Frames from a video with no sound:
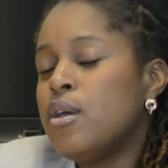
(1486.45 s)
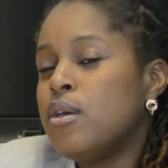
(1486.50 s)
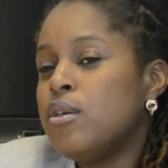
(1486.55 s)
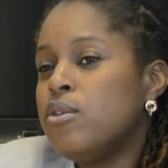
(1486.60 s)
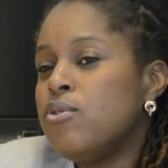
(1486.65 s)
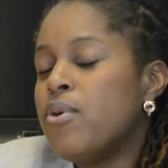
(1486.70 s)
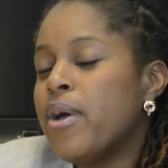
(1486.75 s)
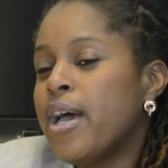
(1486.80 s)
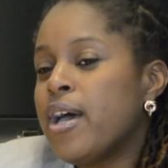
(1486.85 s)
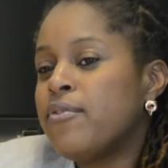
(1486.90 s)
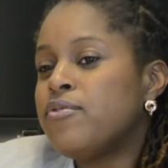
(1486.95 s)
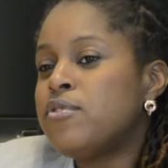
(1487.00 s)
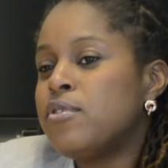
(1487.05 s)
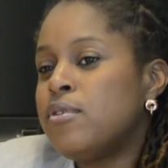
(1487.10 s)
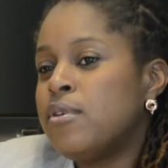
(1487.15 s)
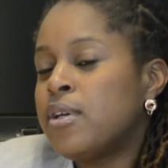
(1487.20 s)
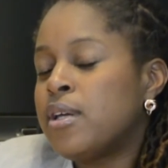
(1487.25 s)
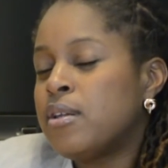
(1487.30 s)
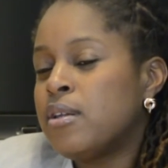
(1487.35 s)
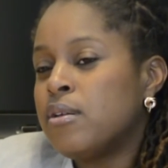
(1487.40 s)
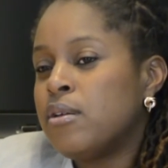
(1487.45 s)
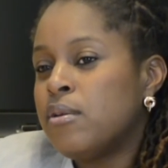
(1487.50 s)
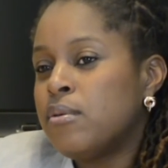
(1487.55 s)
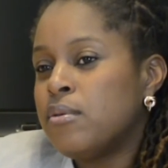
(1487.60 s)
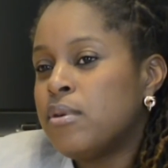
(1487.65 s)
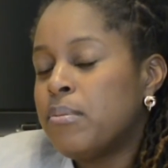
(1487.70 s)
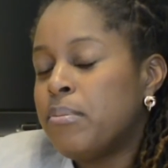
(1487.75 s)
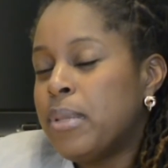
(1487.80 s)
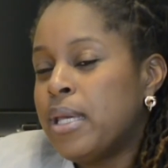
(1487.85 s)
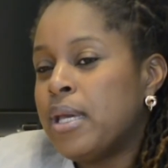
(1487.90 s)
you have to look at the
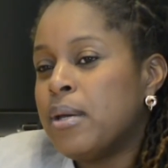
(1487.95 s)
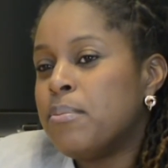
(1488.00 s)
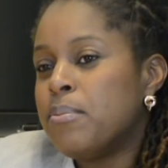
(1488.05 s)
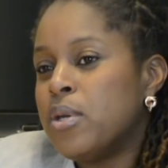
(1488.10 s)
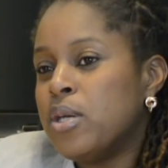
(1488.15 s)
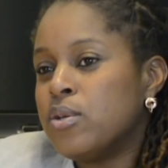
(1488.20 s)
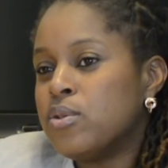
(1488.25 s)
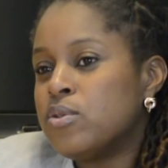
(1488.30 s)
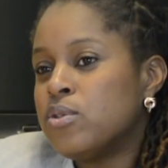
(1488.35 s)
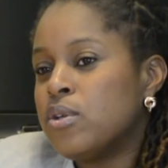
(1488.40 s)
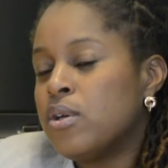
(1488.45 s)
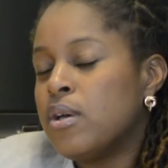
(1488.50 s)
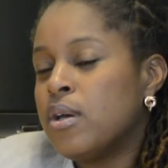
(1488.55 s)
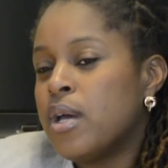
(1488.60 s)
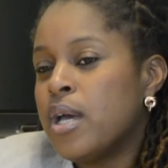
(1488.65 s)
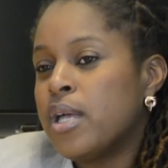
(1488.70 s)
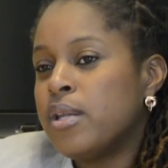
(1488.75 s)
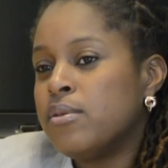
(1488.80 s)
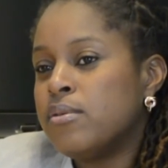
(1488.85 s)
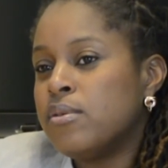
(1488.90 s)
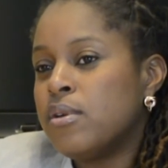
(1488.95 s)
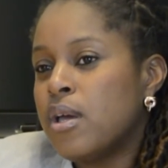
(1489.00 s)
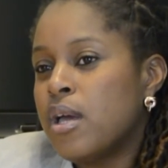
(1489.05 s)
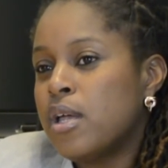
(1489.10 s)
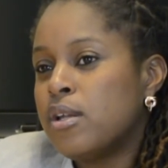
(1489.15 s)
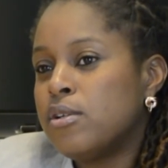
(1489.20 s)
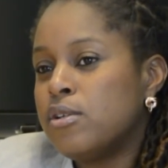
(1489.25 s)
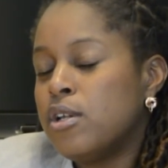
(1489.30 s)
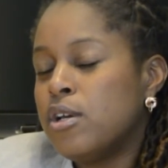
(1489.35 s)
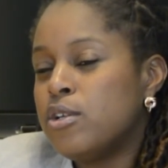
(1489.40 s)
bigger picture and
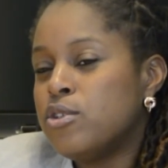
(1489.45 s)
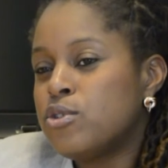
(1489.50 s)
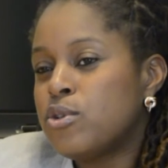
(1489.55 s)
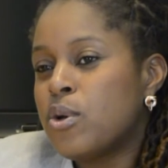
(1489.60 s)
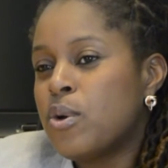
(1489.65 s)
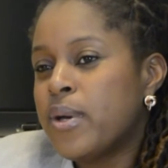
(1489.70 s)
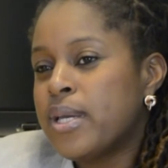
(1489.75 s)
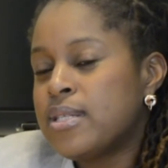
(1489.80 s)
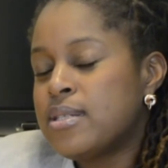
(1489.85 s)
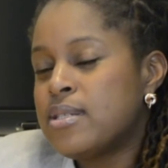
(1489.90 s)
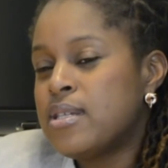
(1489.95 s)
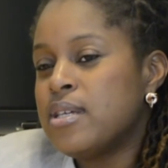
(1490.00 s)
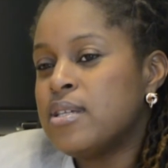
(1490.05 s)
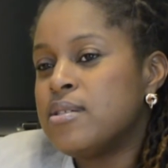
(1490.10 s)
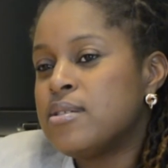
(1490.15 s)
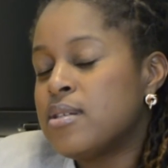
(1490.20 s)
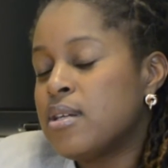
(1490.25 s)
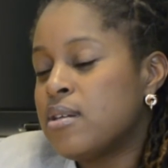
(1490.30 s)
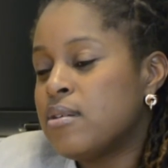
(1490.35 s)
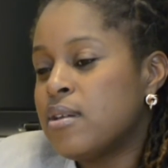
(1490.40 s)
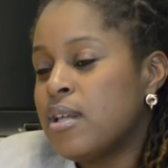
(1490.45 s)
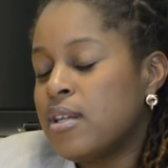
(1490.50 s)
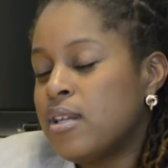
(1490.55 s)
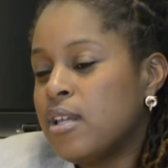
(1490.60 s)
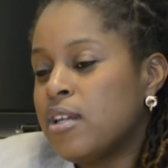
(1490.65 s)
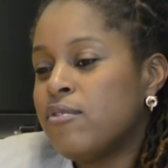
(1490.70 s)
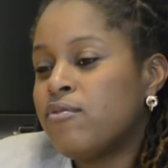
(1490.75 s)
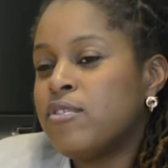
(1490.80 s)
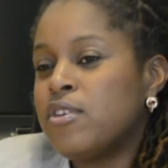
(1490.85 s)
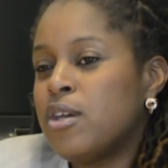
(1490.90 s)
learn to coexist. And at the
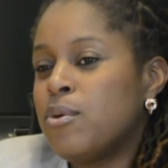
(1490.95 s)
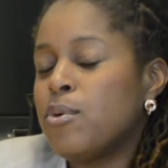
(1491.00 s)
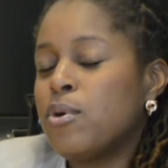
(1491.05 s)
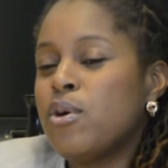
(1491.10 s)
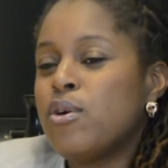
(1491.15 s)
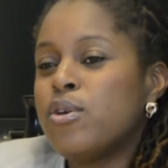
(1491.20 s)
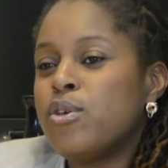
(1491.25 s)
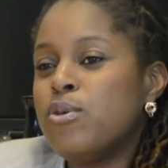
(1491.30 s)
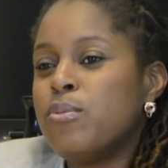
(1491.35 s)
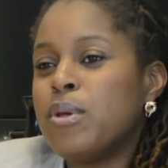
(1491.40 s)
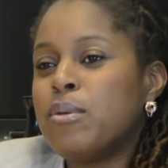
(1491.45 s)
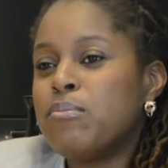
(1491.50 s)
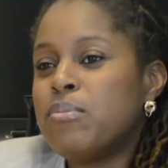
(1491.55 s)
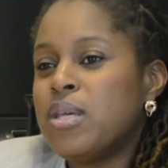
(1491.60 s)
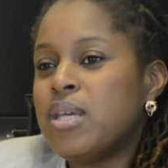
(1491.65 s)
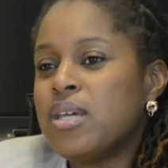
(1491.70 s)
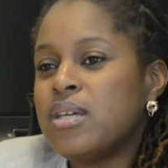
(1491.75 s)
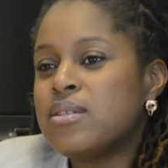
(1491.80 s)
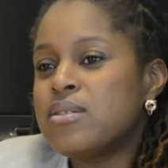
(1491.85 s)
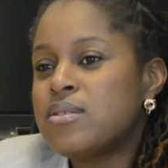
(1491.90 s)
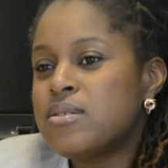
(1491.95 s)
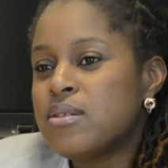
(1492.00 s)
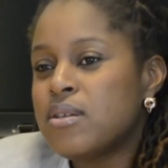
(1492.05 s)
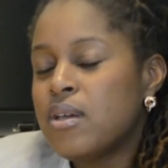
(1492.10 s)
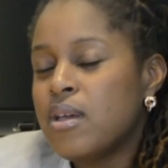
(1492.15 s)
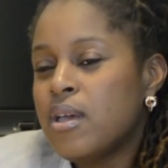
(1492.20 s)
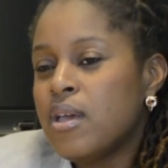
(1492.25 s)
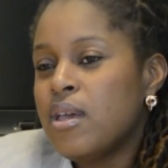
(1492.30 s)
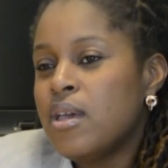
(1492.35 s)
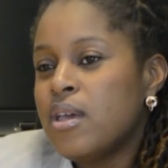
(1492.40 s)
end of the day, we're all human beings.
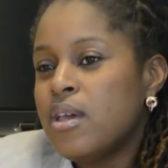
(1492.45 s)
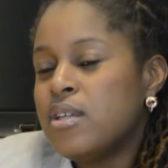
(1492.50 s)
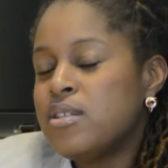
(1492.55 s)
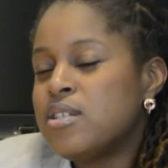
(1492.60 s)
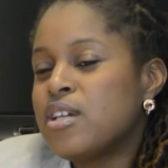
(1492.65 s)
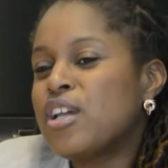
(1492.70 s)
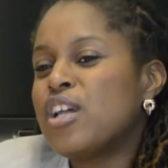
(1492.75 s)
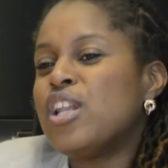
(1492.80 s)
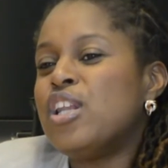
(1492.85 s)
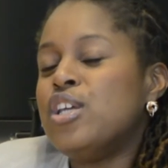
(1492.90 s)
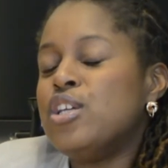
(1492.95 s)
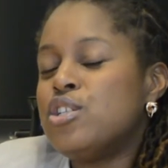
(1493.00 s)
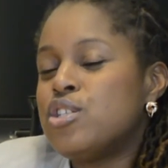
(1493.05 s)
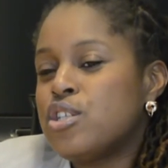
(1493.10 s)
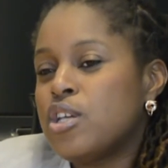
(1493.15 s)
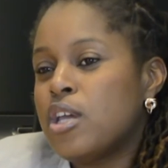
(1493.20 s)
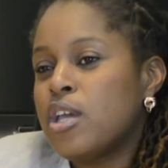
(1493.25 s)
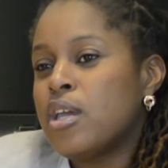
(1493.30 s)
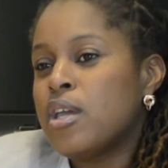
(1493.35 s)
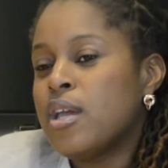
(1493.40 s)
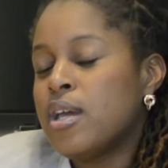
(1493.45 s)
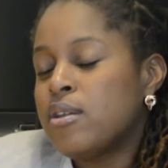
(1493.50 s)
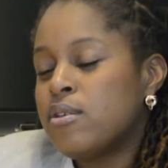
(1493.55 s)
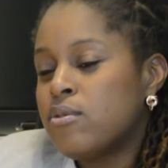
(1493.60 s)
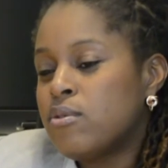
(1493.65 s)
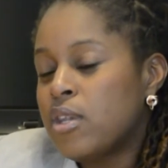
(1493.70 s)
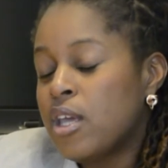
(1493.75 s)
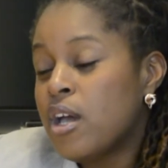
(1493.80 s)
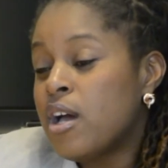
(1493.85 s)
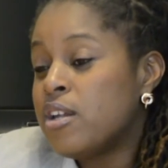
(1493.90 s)
it's a cliche, and
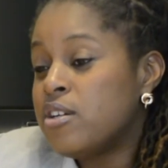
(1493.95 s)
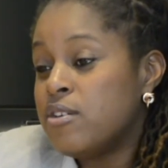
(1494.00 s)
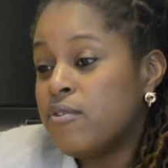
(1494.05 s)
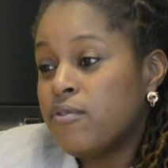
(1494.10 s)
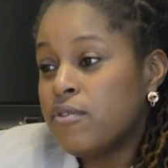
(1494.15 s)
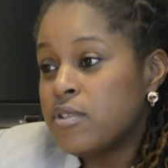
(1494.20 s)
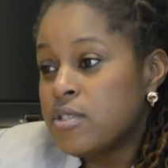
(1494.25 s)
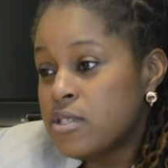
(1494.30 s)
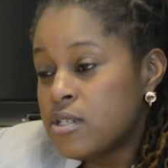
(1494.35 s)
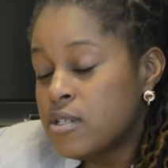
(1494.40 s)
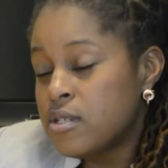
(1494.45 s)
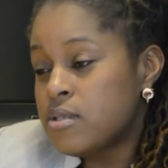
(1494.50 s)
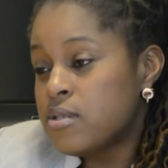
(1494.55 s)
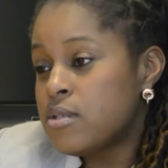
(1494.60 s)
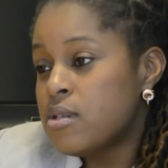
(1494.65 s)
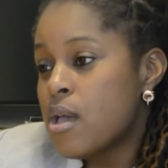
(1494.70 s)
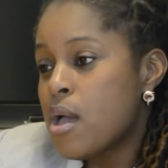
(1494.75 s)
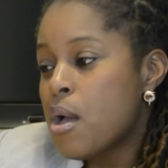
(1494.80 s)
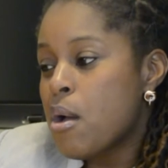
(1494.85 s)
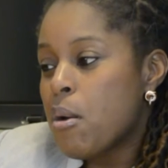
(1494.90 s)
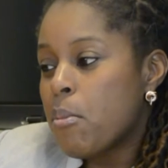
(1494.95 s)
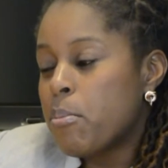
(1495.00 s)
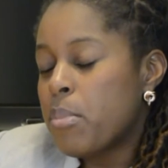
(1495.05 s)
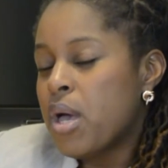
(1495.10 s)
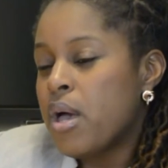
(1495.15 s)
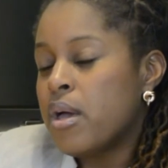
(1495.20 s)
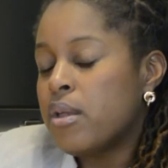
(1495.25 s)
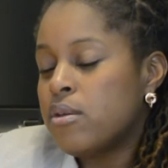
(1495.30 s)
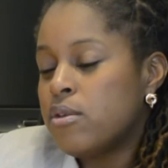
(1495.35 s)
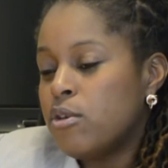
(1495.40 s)
there are differences,
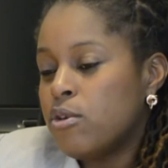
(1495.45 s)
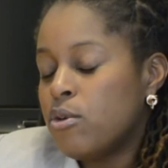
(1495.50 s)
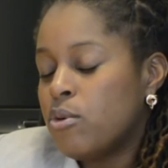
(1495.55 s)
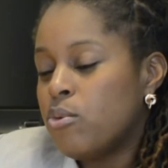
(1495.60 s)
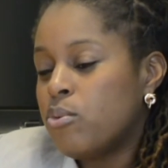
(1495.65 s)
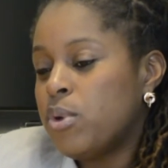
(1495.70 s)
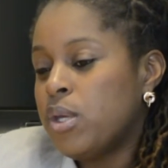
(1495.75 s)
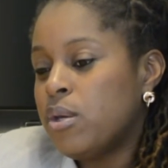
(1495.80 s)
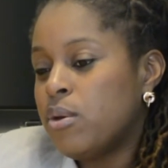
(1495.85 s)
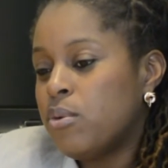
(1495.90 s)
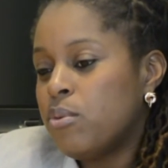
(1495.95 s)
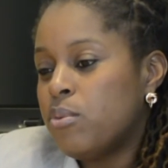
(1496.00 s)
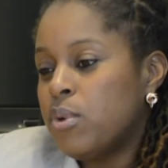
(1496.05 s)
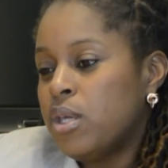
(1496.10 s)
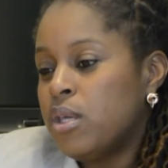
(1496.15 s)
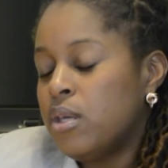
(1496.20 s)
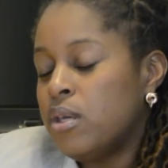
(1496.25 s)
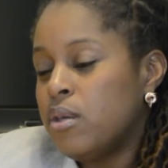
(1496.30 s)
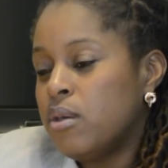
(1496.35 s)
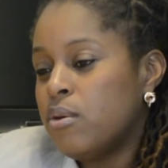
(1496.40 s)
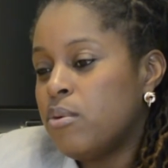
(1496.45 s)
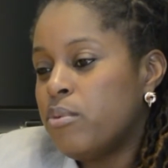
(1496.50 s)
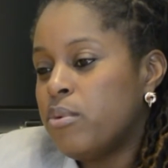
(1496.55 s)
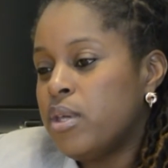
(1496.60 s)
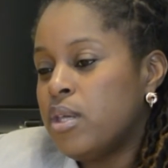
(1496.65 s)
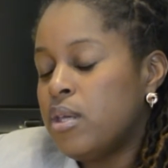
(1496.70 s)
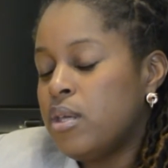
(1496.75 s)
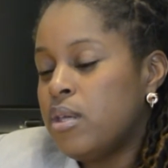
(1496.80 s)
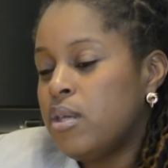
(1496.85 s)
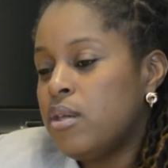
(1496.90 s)
but you know,
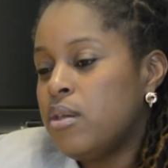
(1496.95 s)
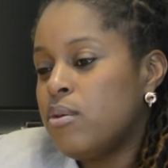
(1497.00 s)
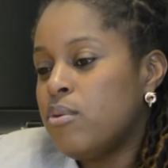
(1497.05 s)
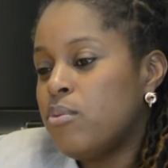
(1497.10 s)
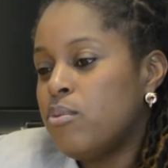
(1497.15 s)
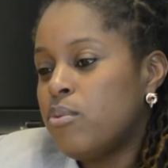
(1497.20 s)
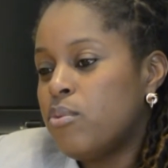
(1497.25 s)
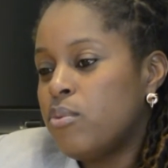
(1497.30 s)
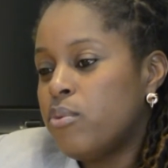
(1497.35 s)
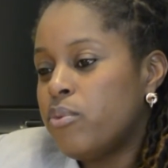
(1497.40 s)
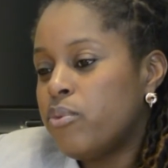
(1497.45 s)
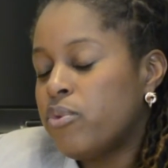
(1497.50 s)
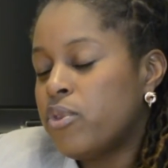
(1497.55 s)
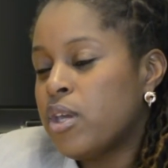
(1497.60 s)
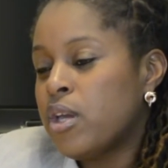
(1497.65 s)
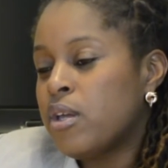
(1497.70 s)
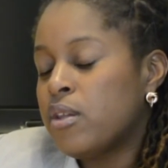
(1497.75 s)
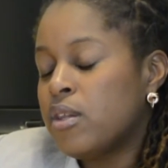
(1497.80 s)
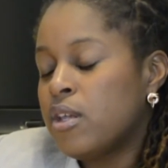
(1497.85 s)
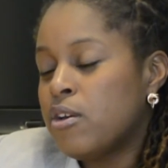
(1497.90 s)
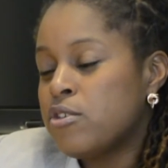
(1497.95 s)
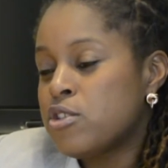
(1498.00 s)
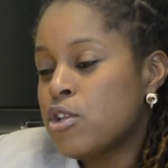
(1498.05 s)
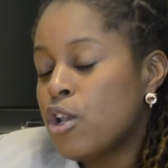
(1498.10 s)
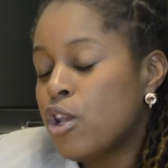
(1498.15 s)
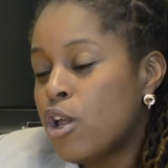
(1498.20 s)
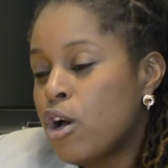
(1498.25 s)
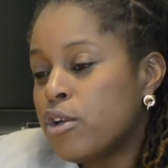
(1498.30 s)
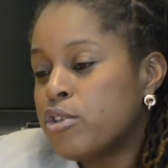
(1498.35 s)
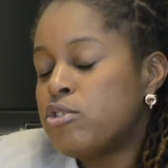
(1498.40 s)
we there's a
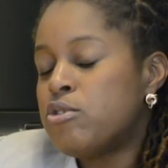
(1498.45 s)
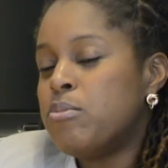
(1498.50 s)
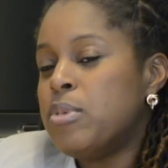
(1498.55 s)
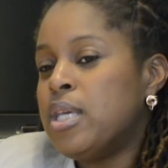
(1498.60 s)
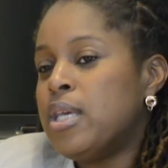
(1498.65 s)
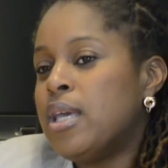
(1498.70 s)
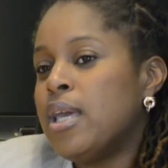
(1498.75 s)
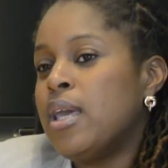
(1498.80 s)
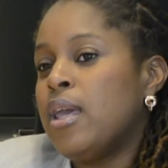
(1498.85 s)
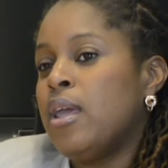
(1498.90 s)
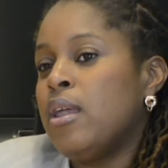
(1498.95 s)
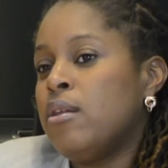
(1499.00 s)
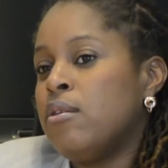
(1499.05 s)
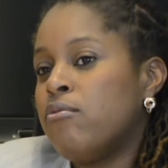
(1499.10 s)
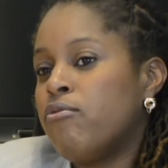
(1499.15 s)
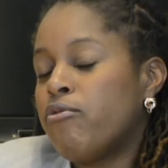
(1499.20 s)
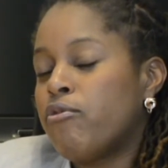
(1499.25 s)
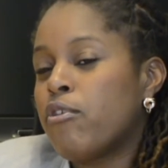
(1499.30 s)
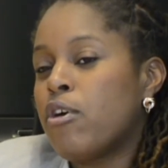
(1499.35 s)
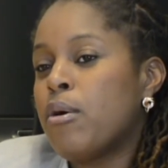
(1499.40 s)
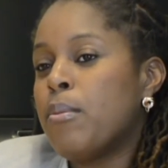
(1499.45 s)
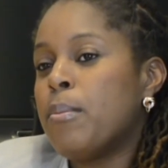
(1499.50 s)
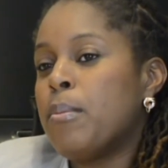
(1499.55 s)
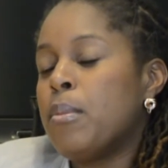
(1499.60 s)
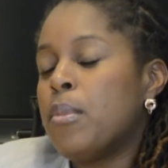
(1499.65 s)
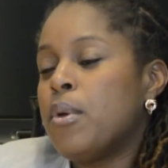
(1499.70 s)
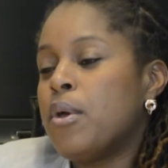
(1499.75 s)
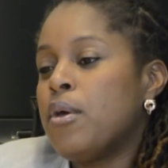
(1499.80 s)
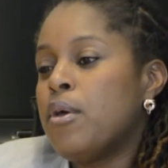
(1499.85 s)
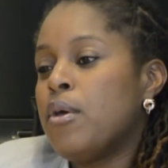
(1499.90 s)
lot to be gained from